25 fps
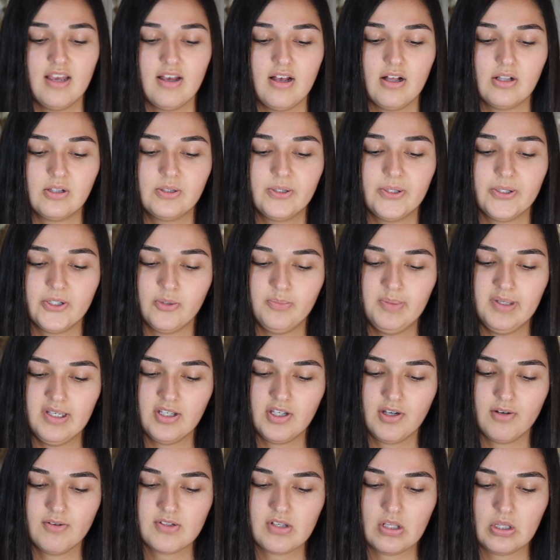A little bit
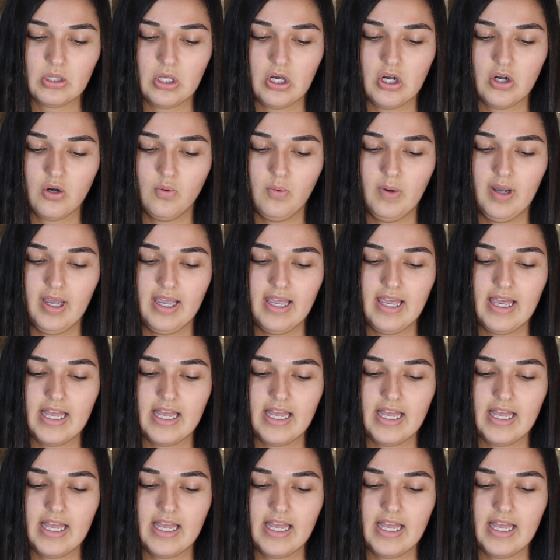goes a long way,